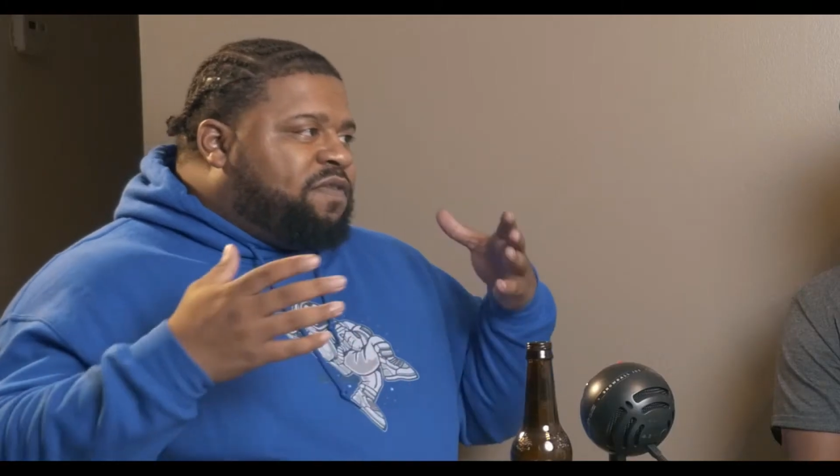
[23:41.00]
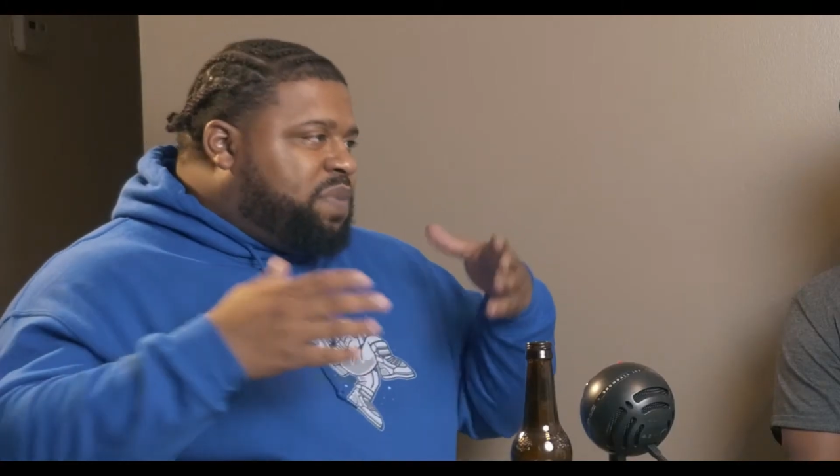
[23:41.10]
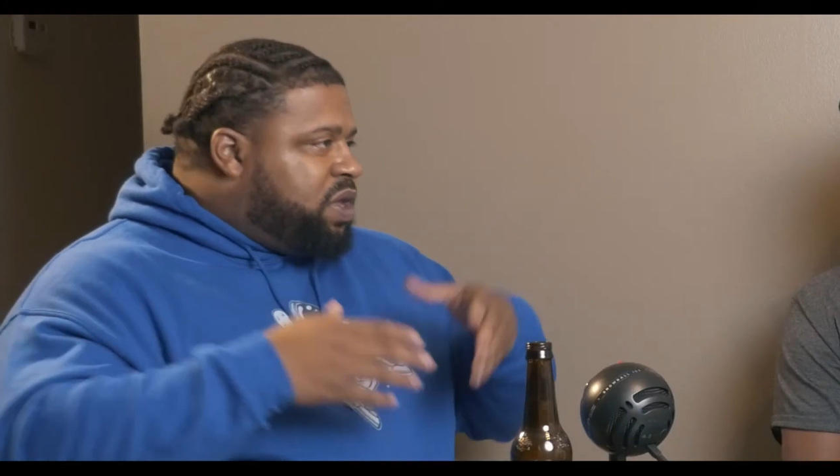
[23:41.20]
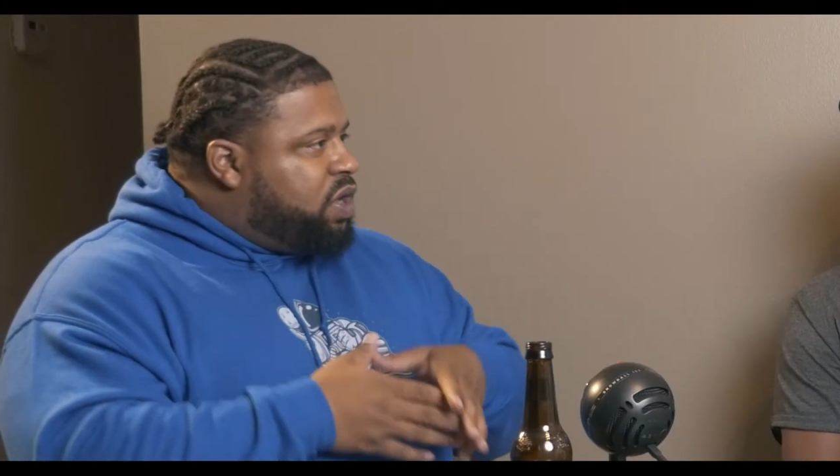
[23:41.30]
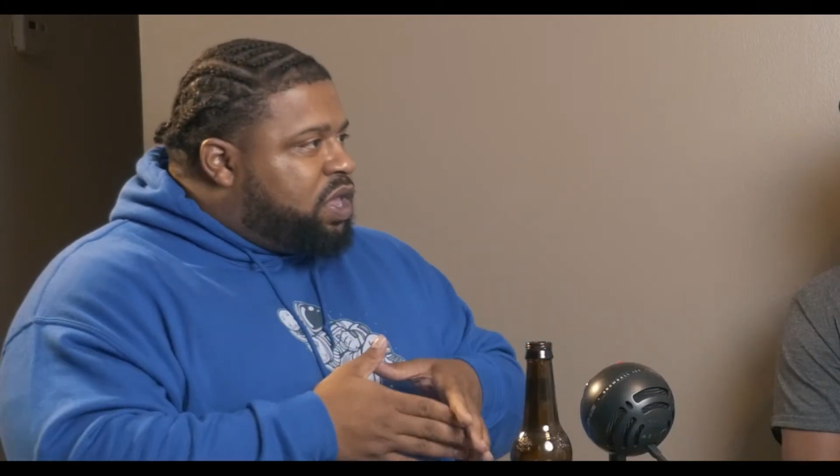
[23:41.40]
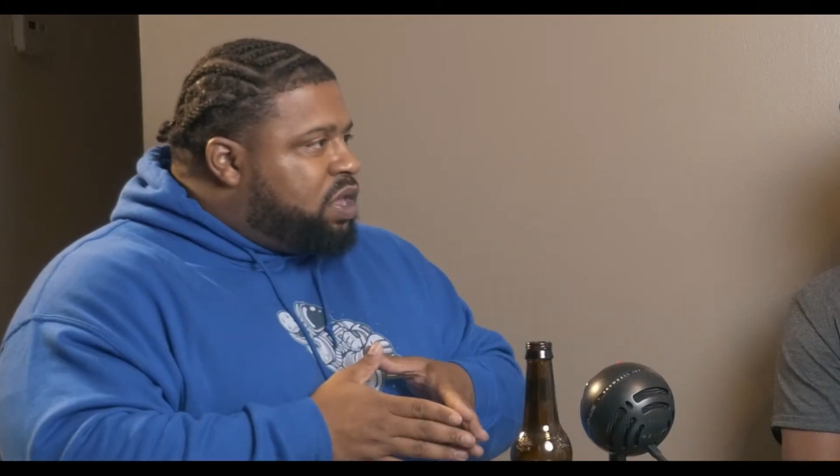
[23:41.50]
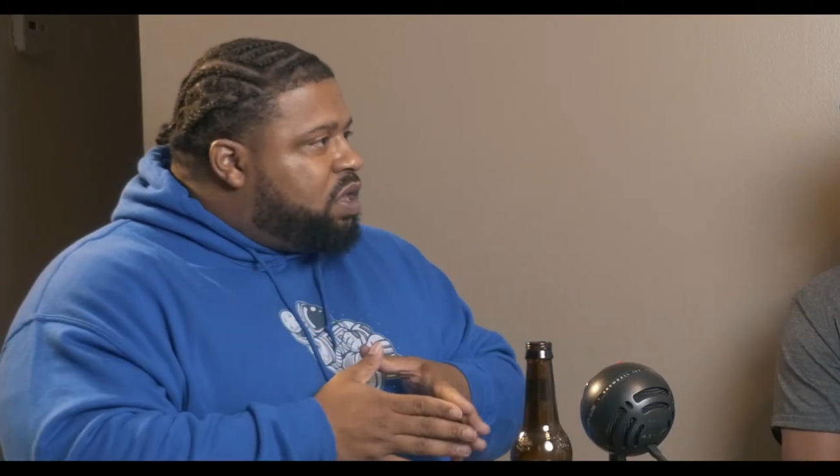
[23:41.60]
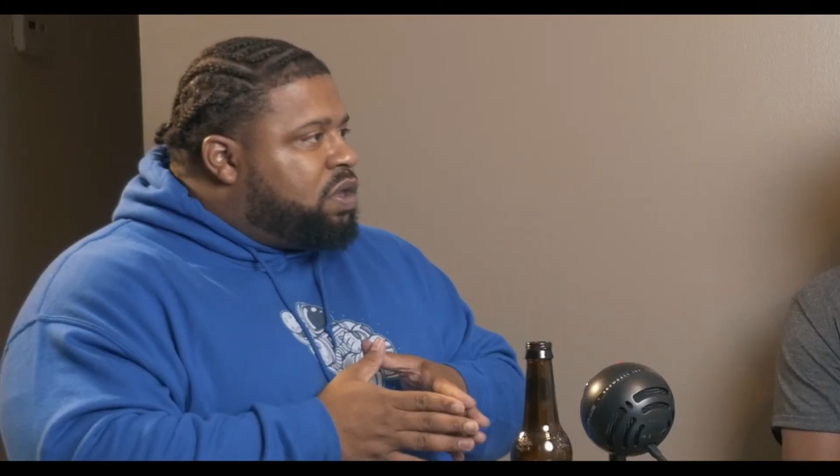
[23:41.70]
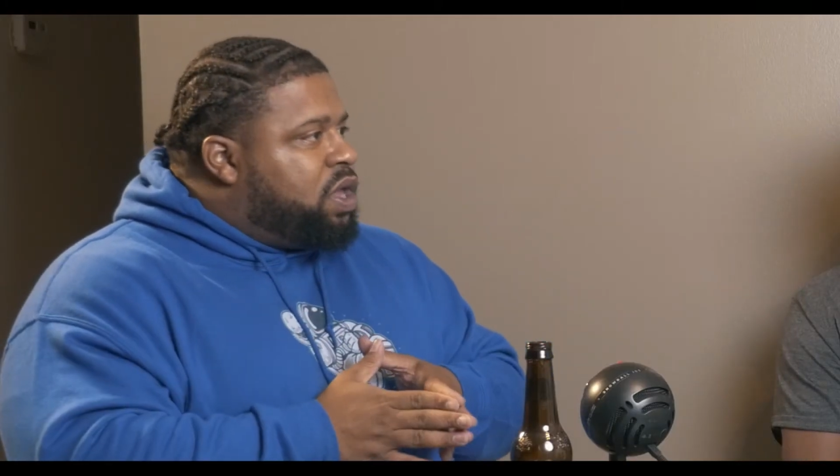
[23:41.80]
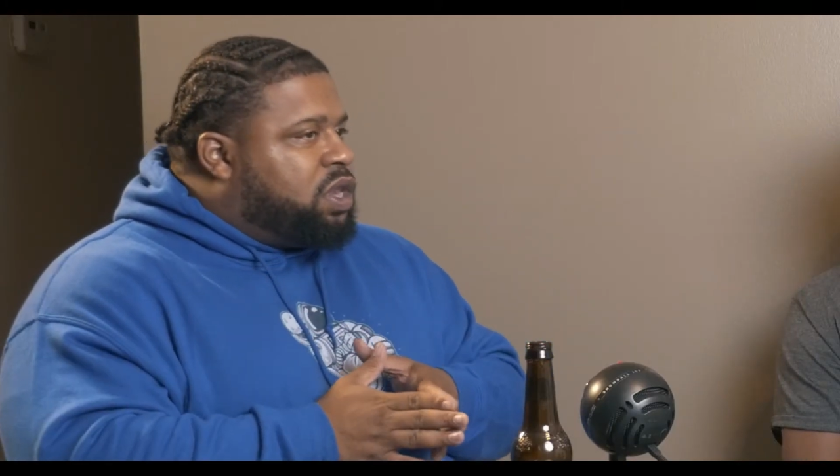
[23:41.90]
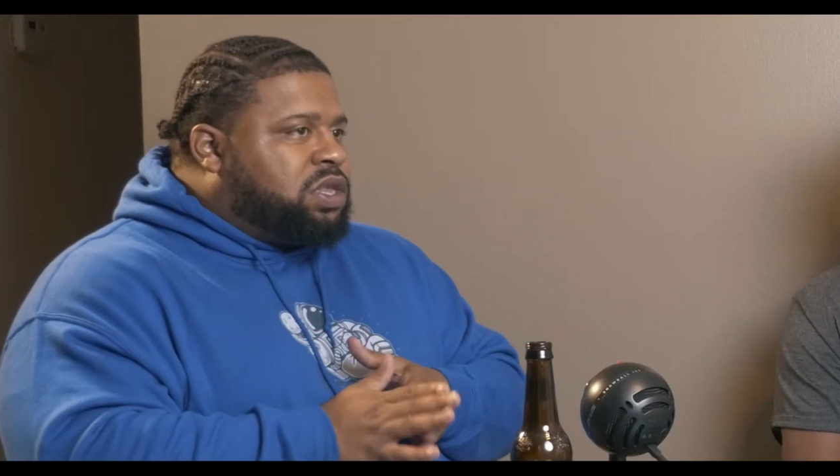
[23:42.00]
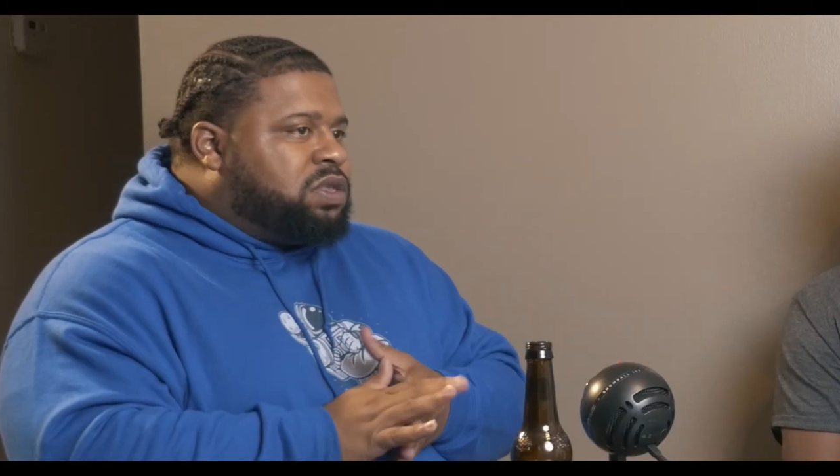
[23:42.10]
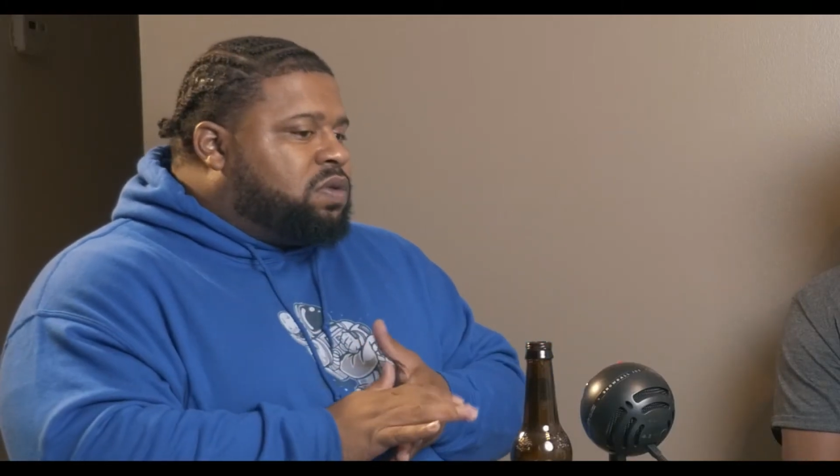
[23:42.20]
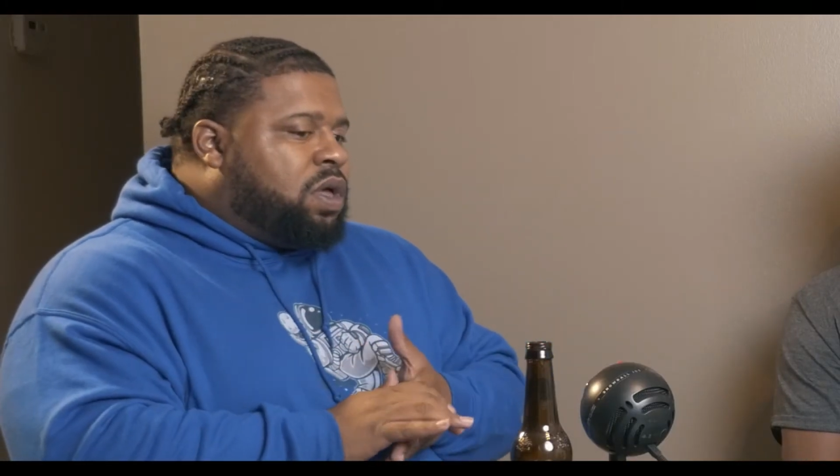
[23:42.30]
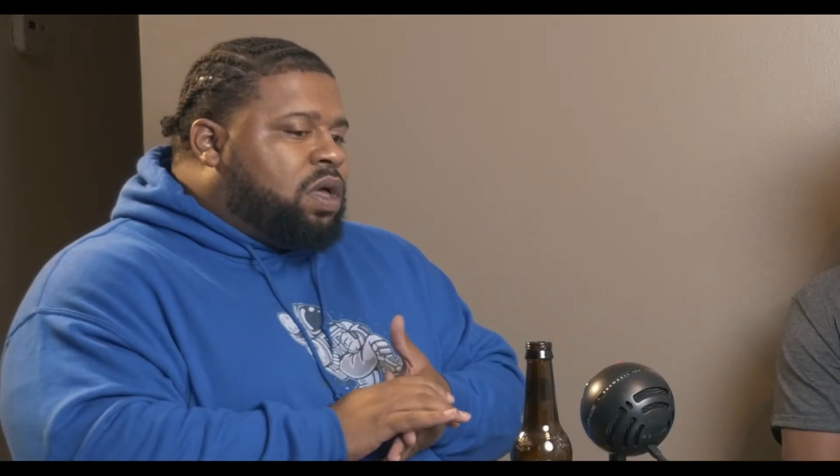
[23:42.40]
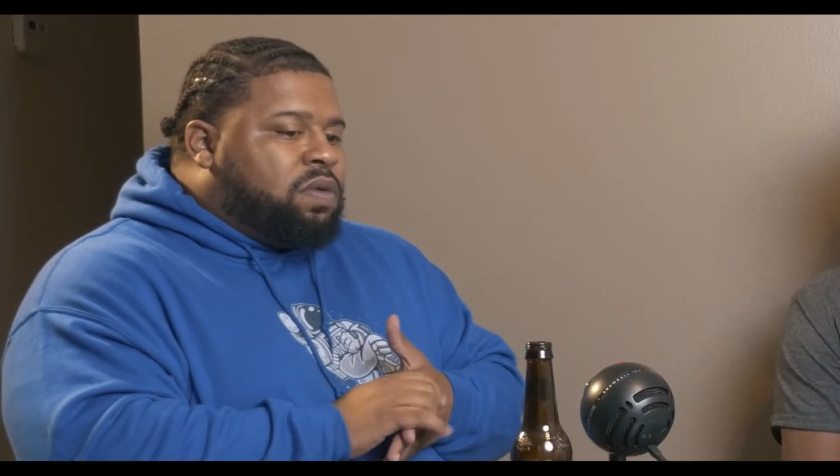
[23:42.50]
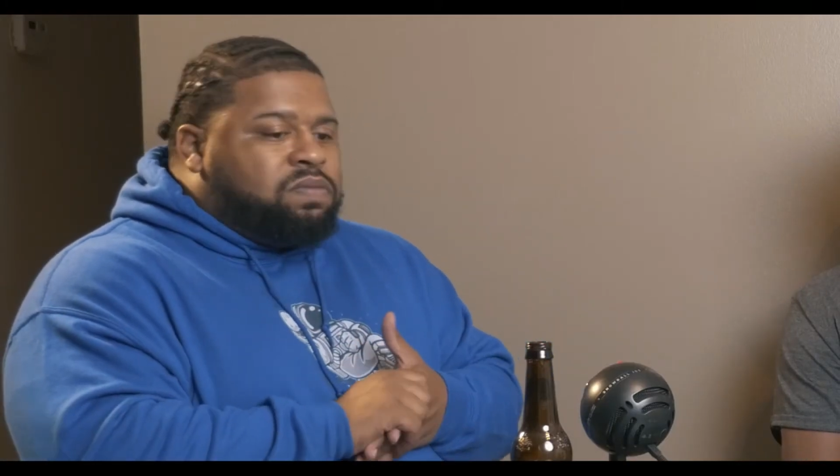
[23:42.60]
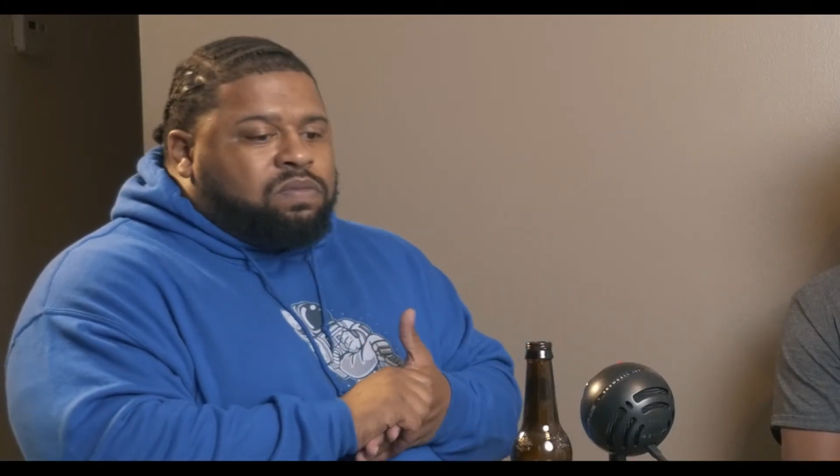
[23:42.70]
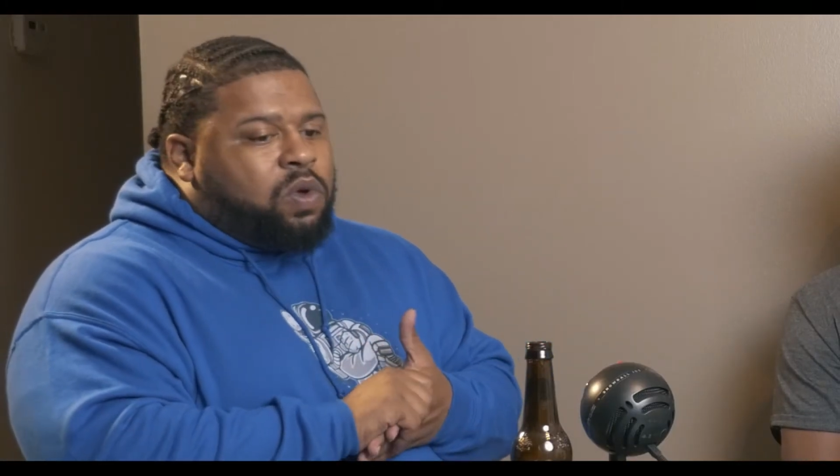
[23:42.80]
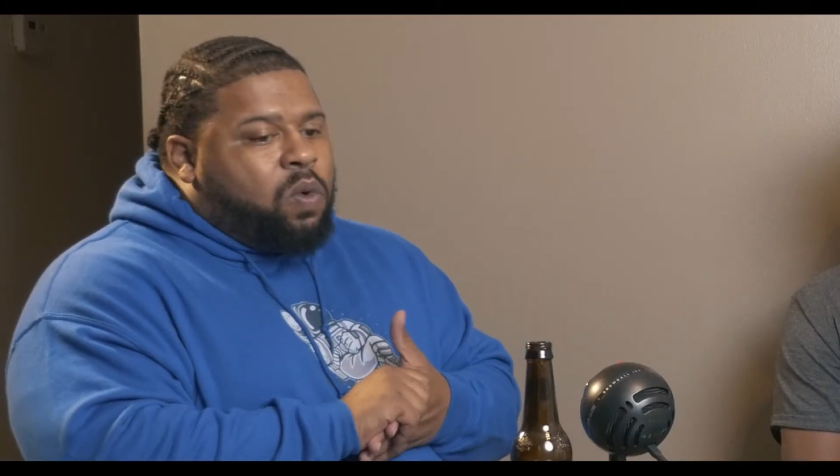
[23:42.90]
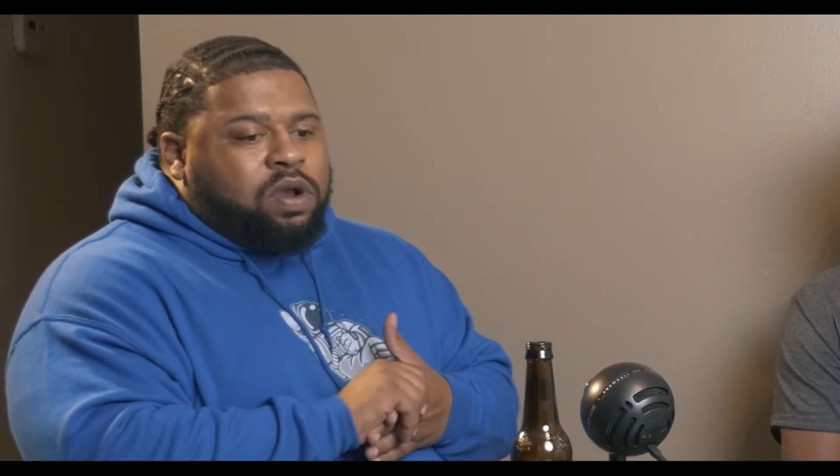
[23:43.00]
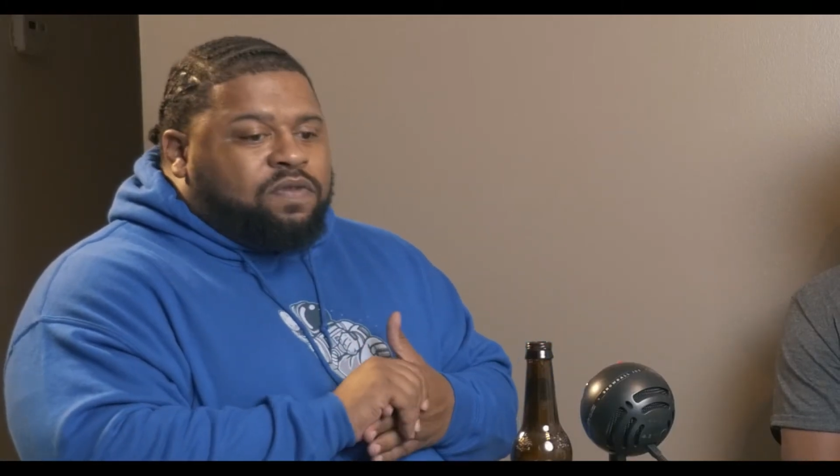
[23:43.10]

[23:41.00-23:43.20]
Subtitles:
period and just going